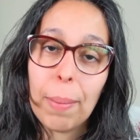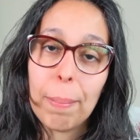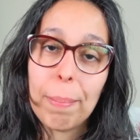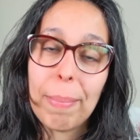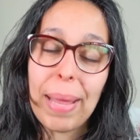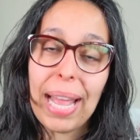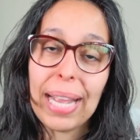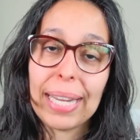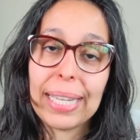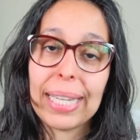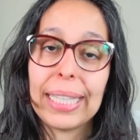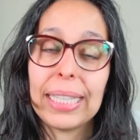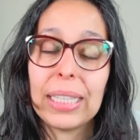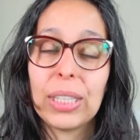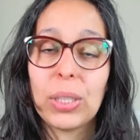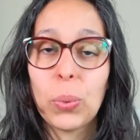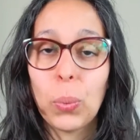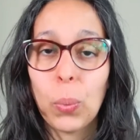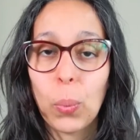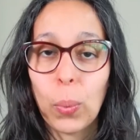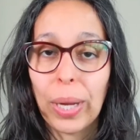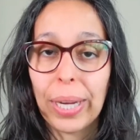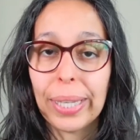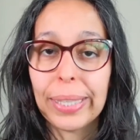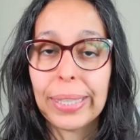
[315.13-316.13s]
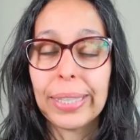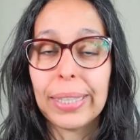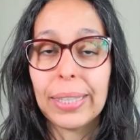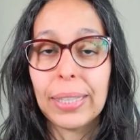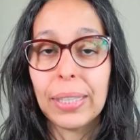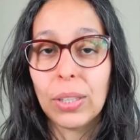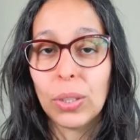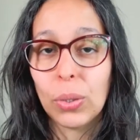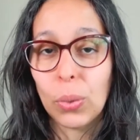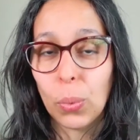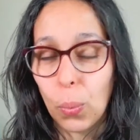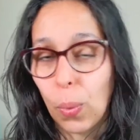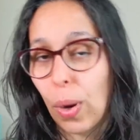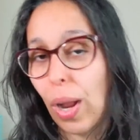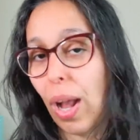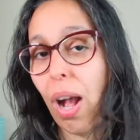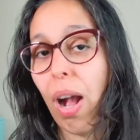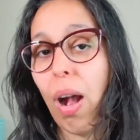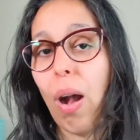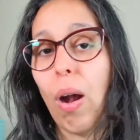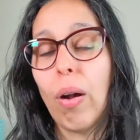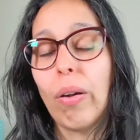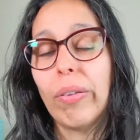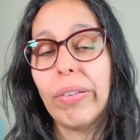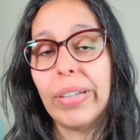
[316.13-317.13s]
back in
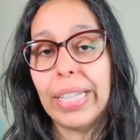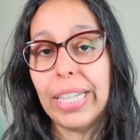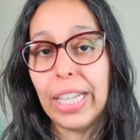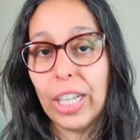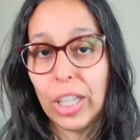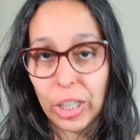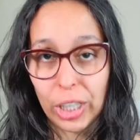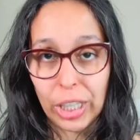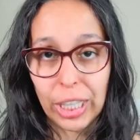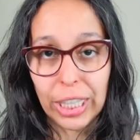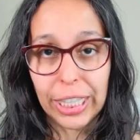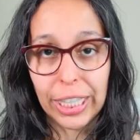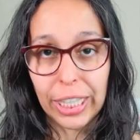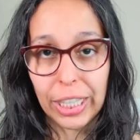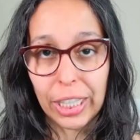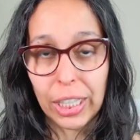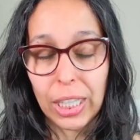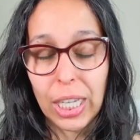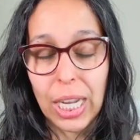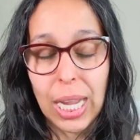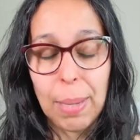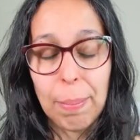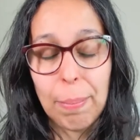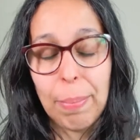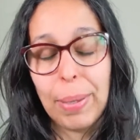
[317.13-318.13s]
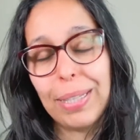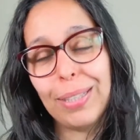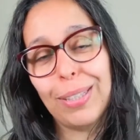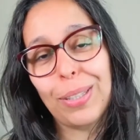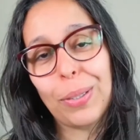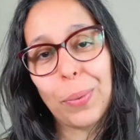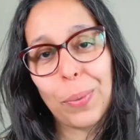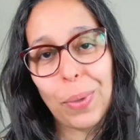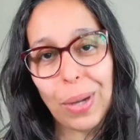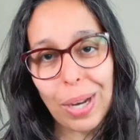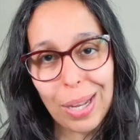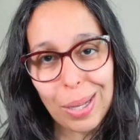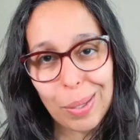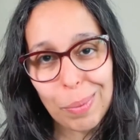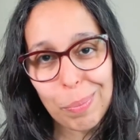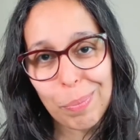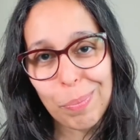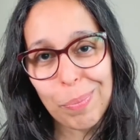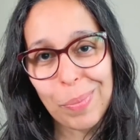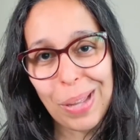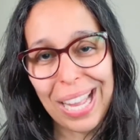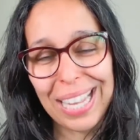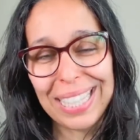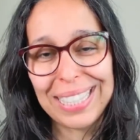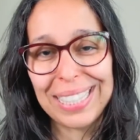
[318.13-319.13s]
2012 and earlier. But
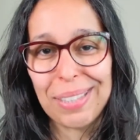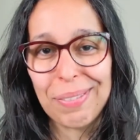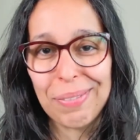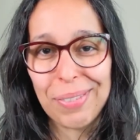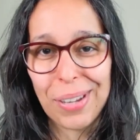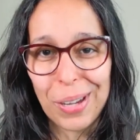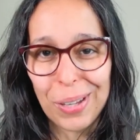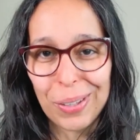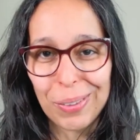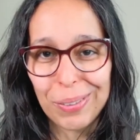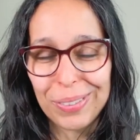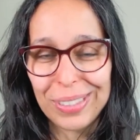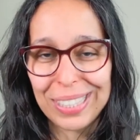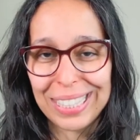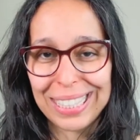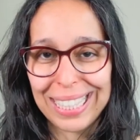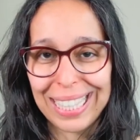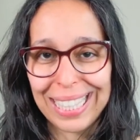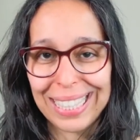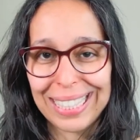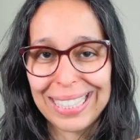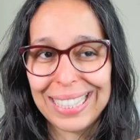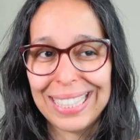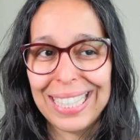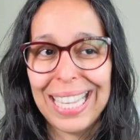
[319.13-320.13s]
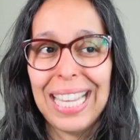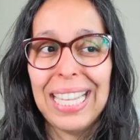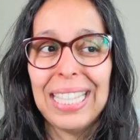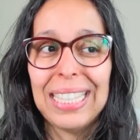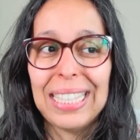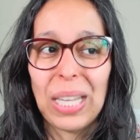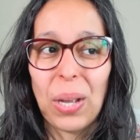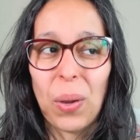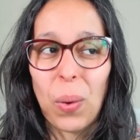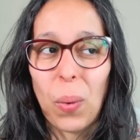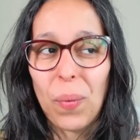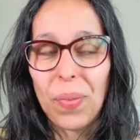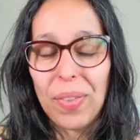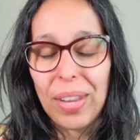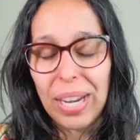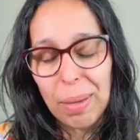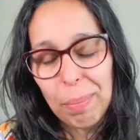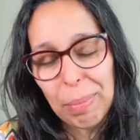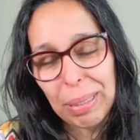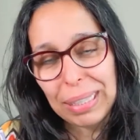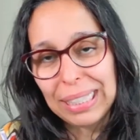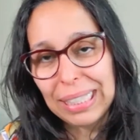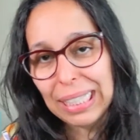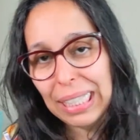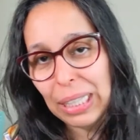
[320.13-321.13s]
Scrum has evolved since. So their
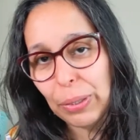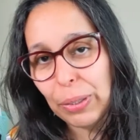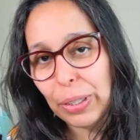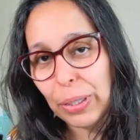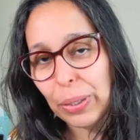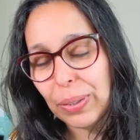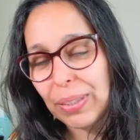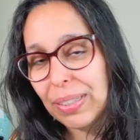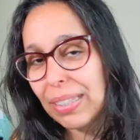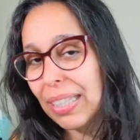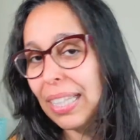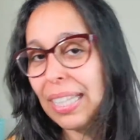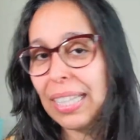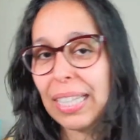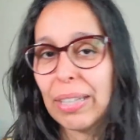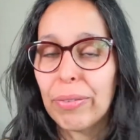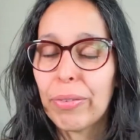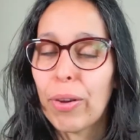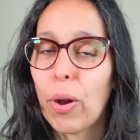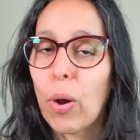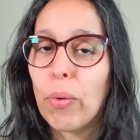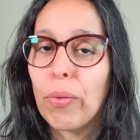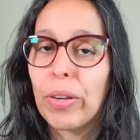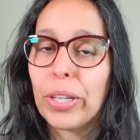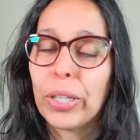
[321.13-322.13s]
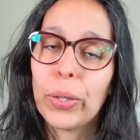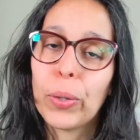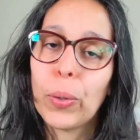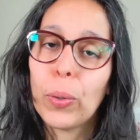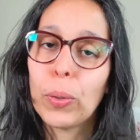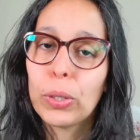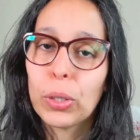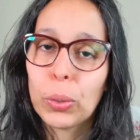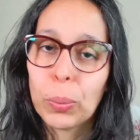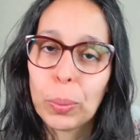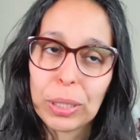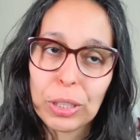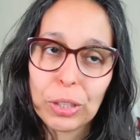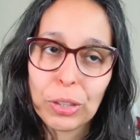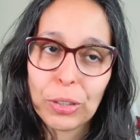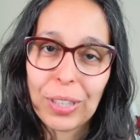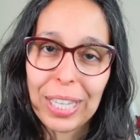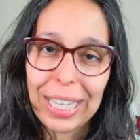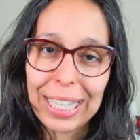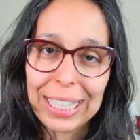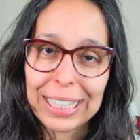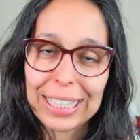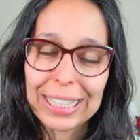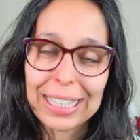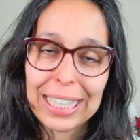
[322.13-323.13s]
materials didn't evolve. And you go to a
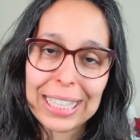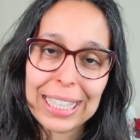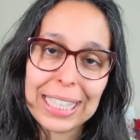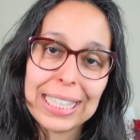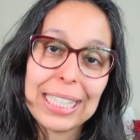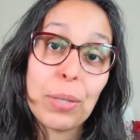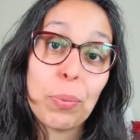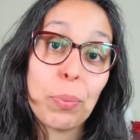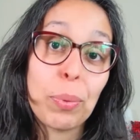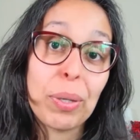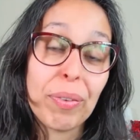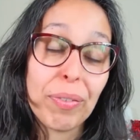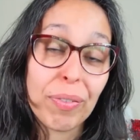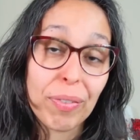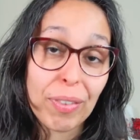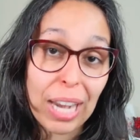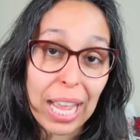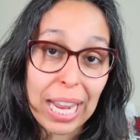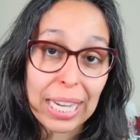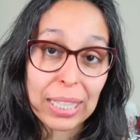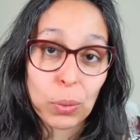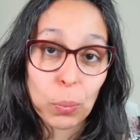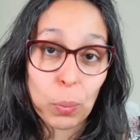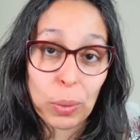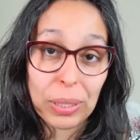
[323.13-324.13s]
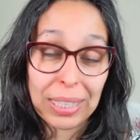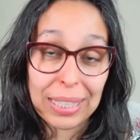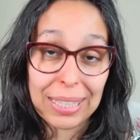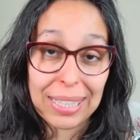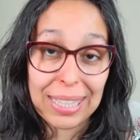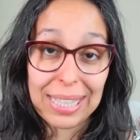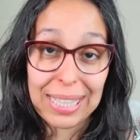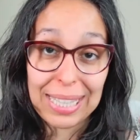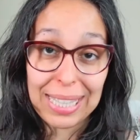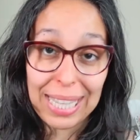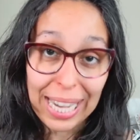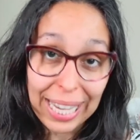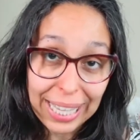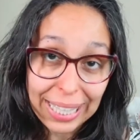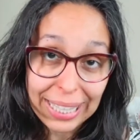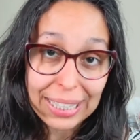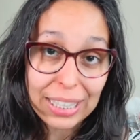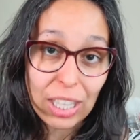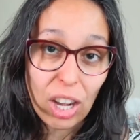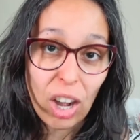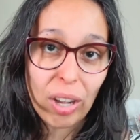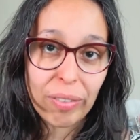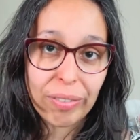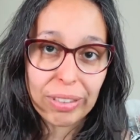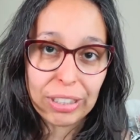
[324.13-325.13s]
training that doesn't reflect what the state
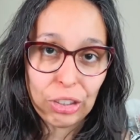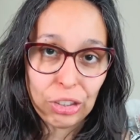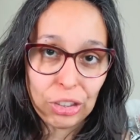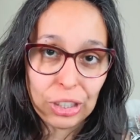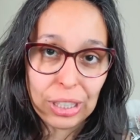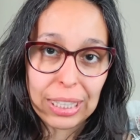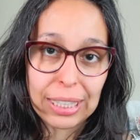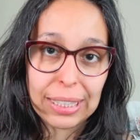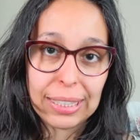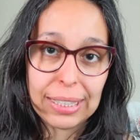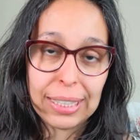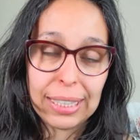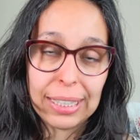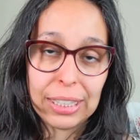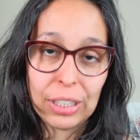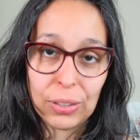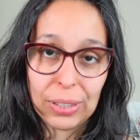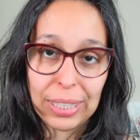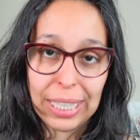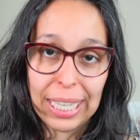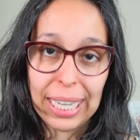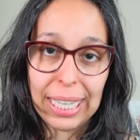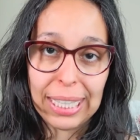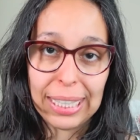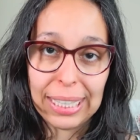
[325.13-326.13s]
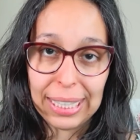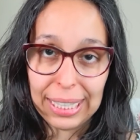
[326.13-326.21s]
of agility today